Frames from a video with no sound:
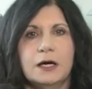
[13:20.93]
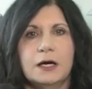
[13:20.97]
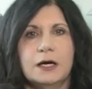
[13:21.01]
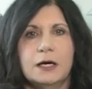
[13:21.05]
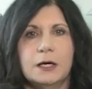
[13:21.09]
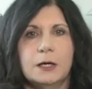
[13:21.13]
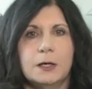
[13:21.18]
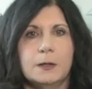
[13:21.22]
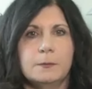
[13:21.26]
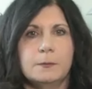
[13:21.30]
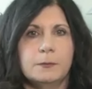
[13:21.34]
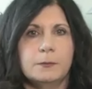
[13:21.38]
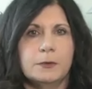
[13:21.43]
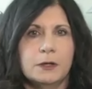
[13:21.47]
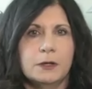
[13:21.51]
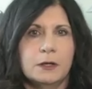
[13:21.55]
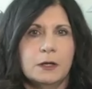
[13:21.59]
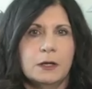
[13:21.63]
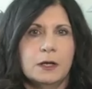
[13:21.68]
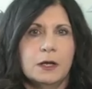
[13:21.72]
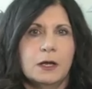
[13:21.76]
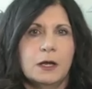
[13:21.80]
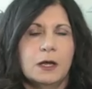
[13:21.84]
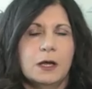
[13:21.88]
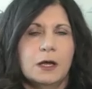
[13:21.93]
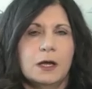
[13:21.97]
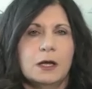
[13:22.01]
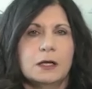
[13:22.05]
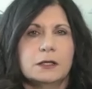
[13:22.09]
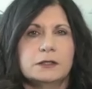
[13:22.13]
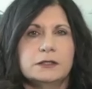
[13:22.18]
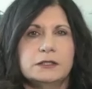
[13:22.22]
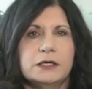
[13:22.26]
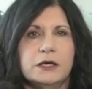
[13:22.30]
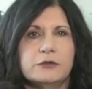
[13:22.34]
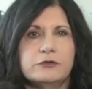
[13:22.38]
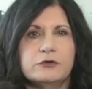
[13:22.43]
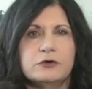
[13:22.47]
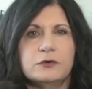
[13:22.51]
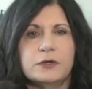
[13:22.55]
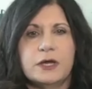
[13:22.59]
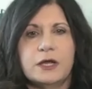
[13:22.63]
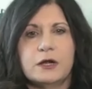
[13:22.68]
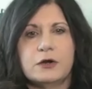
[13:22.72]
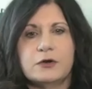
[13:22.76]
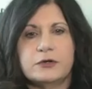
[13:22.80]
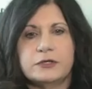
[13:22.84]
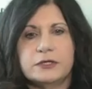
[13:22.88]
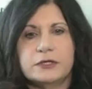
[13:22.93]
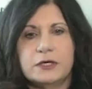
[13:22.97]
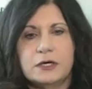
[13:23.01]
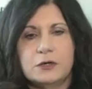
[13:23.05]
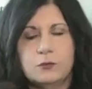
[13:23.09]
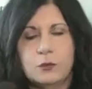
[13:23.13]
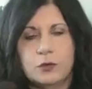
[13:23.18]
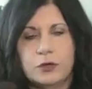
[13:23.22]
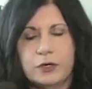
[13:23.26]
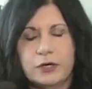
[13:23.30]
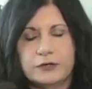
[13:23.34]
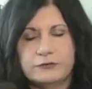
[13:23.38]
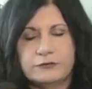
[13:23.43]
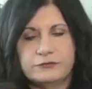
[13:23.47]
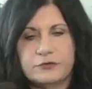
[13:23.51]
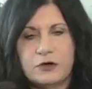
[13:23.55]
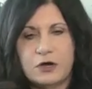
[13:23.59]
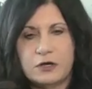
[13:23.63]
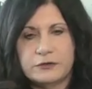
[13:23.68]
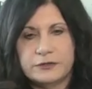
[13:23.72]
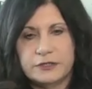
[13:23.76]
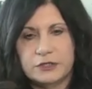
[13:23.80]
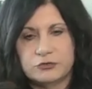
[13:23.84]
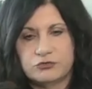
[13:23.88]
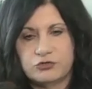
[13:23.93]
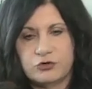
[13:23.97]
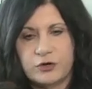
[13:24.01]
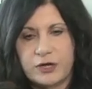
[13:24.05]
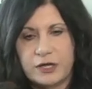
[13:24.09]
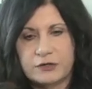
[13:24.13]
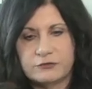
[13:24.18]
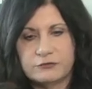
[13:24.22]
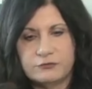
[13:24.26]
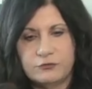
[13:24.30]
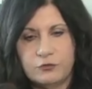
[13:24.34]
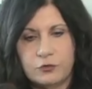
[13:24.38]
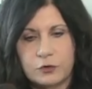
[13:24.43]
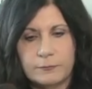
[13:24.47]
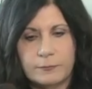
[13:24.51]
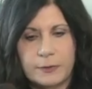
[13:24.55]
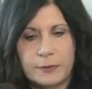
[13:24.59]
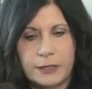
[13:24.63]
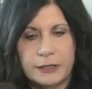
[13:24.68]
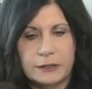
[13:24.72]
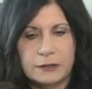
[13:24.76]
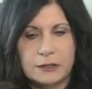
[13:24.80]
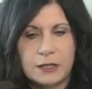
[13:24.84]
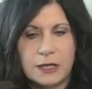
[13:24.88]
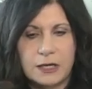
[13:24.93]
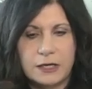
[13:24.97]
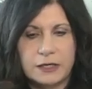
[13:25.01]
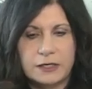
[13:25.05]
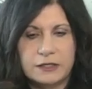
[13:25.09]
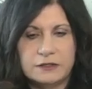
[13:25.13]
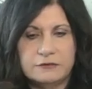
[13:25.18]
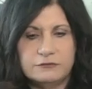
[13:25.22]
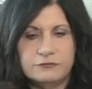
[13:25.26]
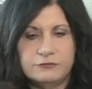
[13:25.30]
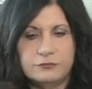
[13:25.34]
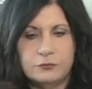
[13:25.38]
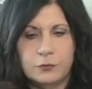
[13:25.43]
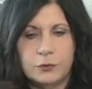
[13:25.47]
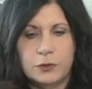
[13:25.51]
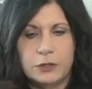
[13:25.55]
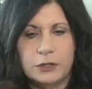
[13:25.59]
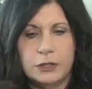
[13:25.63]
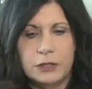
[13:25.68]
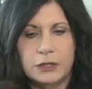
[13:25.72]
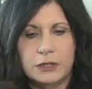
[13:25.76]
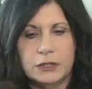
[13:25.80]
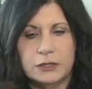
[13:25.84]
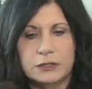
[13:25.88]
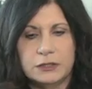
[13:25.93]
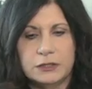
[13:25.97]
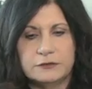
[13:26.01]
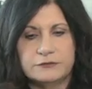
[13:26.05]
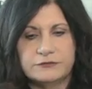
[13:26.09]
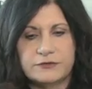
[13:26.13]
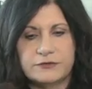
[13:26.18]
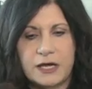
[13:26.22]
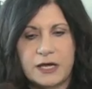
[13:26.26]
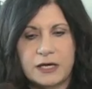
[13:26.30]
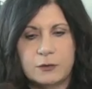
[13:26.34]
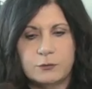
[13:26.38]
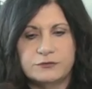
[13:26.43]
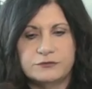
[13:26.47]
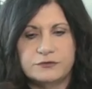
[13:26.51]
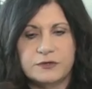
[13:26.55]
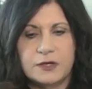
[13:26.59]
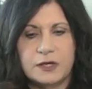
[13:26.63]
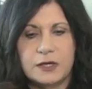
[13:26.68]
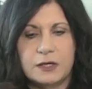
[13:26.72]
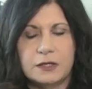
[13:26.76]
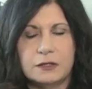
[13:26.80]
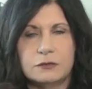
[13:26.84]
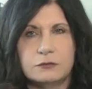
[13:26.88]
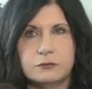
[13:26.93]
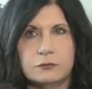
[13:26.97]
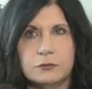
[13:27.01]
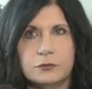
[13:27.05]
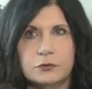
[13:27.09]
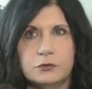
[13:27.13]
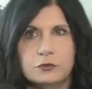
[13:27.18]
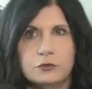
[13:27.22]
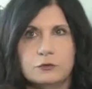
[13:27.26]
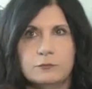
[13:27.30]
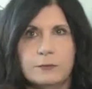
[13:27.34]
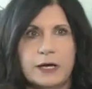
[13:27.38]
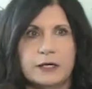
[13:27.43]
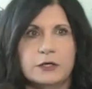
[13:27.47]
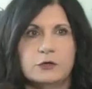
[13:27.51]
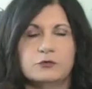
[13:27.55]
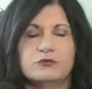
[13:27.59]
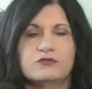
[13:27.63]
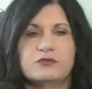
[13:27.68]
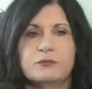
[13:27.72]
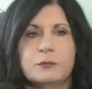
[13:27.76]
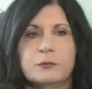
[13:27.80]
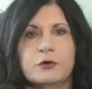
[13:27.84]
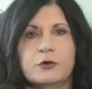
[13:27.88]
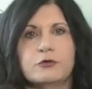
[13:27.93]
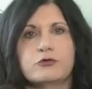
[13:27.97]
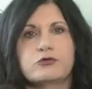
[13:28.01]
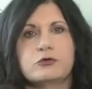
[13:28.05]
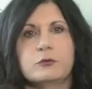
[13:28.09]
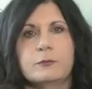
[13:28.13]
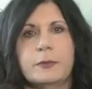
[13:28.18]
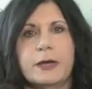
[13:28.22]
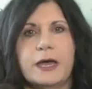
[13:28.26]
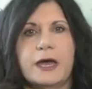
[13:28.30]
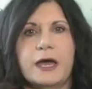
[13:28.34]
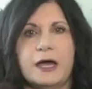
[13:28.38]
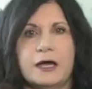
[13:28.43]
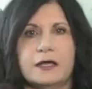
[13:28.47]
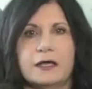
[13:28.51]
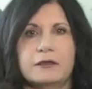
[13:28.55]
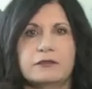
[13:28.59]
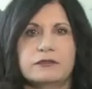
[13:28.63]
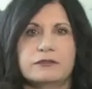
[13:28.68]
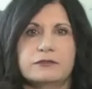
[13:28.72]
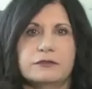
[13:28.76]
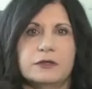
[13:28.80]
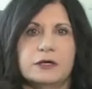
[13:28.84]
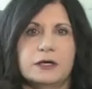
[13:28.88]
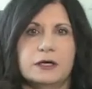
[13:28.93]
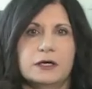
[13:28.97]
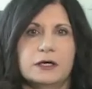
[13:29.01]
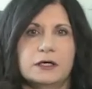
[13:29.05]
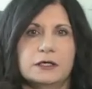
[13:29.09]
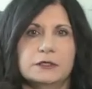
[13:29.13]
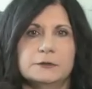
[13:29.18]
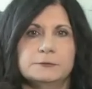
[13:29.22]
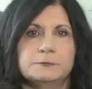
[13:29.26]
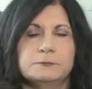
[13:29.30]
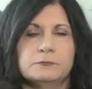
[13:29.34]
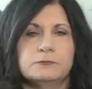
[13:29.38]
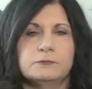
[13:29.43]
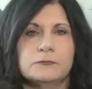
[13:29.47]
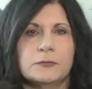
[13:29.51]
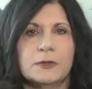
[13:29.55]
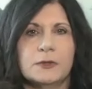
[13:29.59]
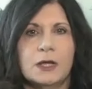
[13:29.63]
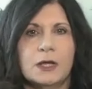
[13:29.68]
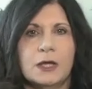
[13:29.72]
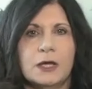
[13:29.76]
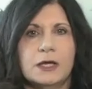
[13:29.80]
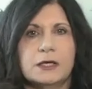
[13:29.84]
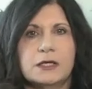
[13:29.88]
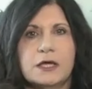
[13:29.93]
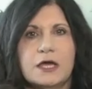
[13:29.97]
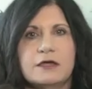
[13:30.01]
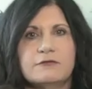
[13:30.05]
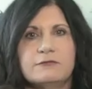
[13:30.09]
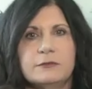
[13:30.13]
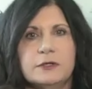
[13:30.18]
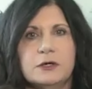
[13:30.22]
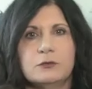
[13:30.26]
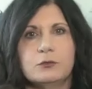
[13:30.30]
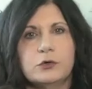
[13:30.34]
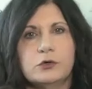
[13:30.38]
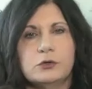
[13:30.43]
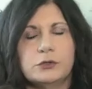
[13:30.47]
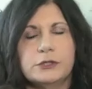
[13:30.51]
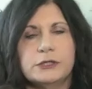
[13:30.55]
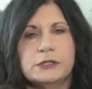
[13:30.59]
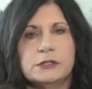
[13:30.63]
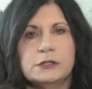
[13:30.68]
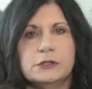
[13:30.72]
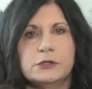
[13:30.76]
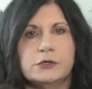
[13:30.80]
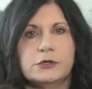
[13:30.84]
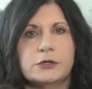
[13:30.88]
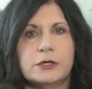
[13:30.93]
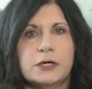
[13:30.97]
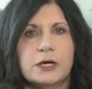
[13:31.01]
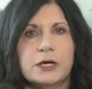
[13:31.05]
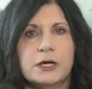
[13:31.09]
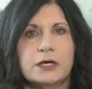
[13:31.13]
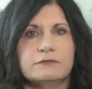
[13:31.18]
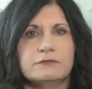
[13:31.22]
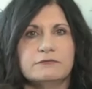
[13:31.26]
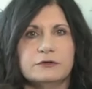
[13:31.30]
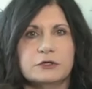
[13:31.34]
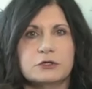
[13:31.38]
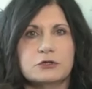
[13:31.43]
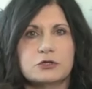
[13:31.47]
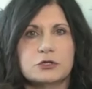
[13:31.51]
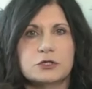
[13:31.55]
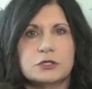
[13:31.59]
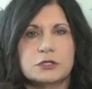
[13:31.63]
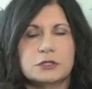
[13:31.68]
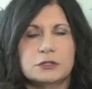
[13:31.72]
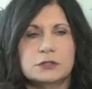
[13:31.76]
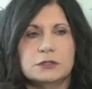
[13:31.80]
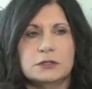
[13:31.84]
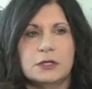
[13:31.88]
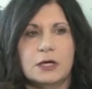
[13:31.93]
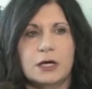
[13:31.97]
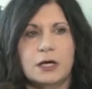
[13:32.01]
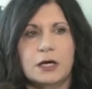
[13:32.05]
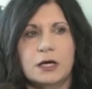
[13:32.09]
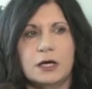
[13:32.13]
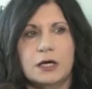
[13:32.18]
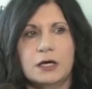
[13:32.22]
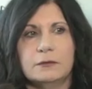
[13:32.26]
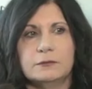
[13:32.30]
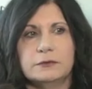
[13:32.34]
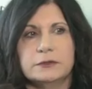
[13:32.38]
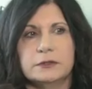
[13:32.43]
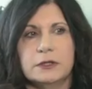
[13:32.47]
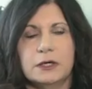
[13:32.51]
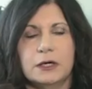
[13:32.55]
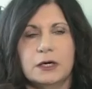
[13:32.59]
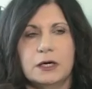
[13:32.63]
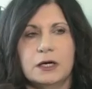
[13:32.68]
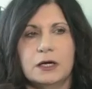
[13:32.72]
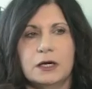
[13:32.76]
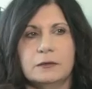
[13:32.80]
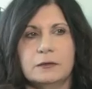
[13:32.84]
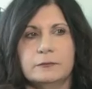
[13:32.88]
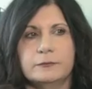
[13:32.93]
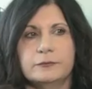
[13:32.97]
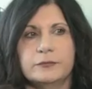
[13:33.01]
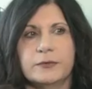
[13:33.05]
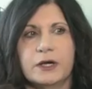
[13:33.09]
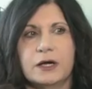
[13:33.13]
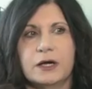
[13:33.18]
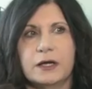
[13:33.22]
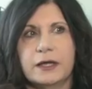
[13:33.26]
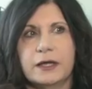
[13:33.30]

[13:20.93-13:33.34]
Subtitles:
The other area where I saw that transform my life was, I would say, through my own spiritual path. It gave me a really clear-cut vision and